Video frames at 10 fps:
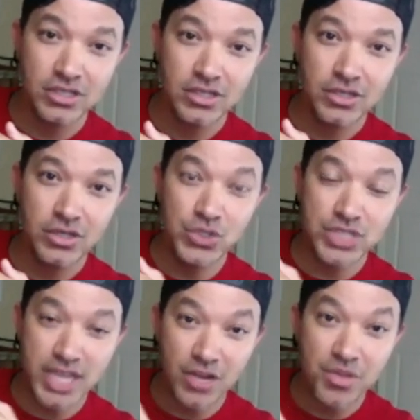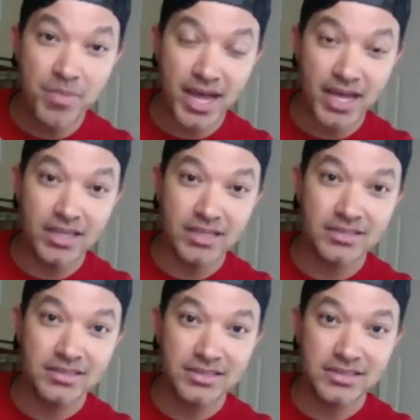who stayed on the path,
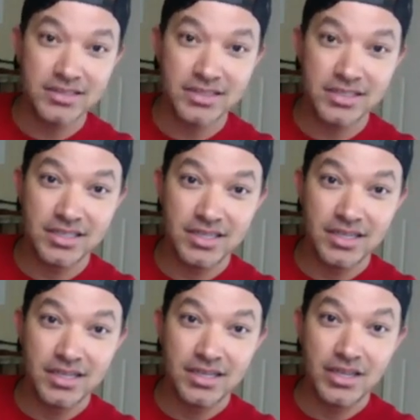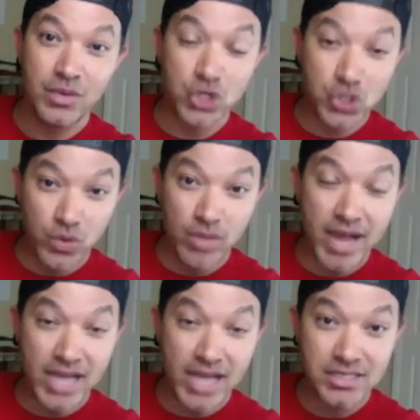they were true
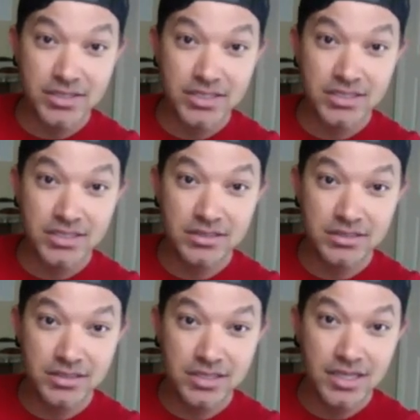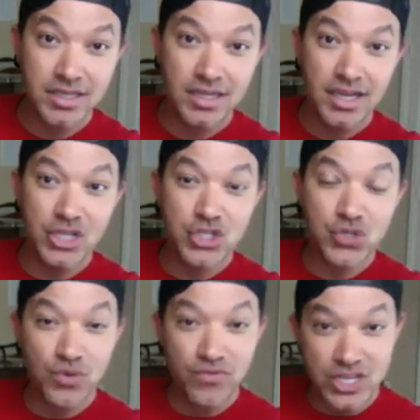ambassadors and
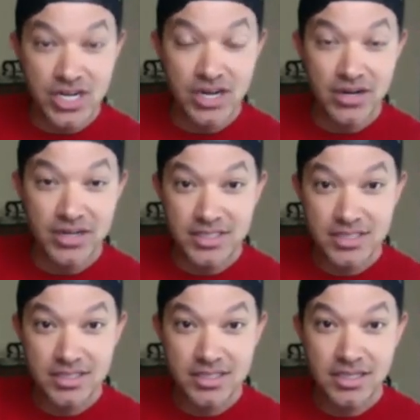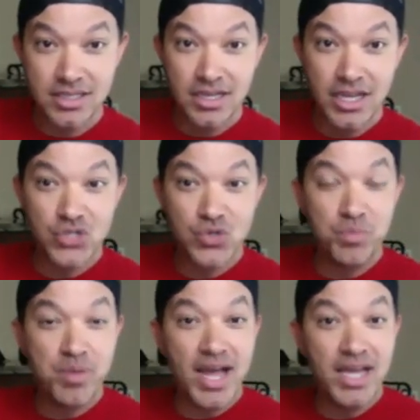true visionaries and true
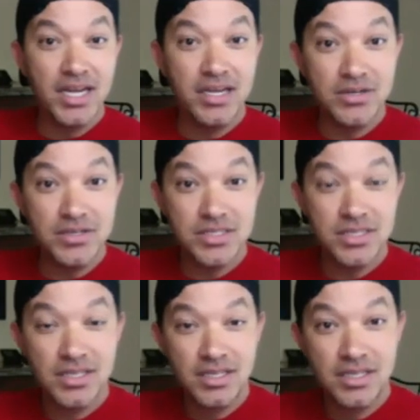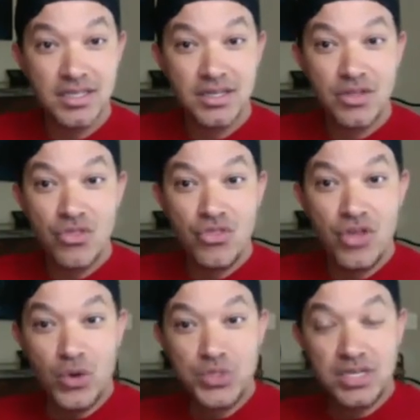pioneers.
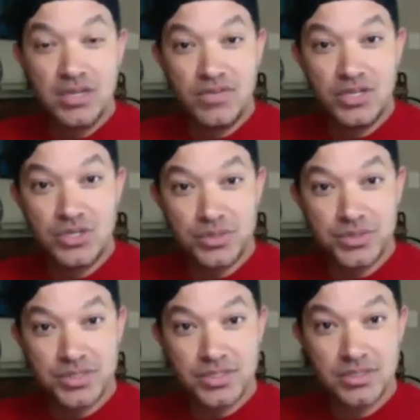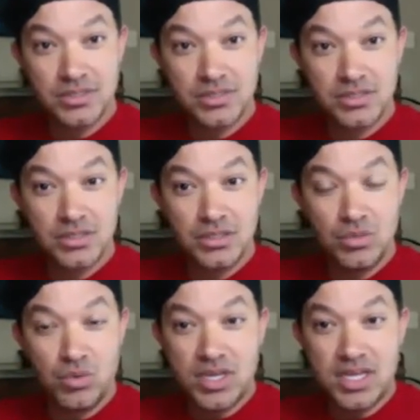Those individuals
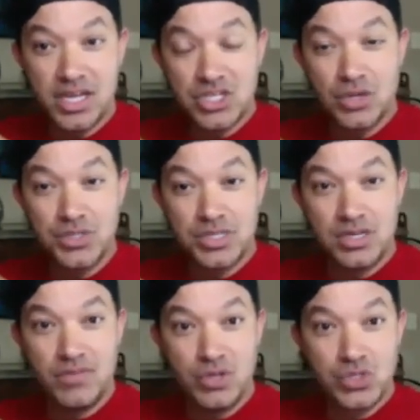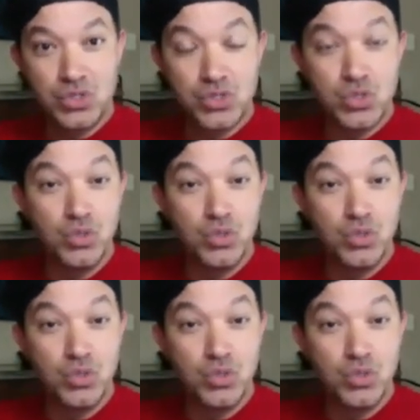will catch those individuals who